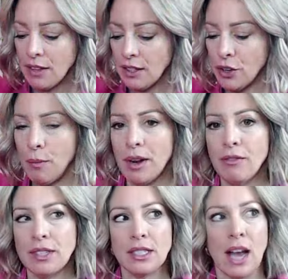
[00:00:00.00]
a little bit of
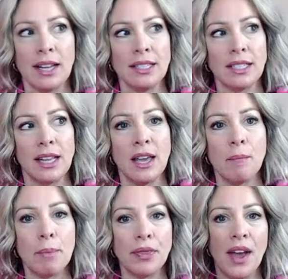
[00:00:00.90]
a side
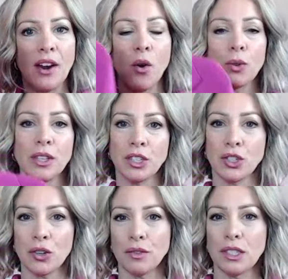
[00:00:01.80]
slit, but that only
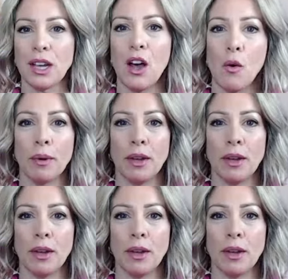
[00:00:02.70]
serves to help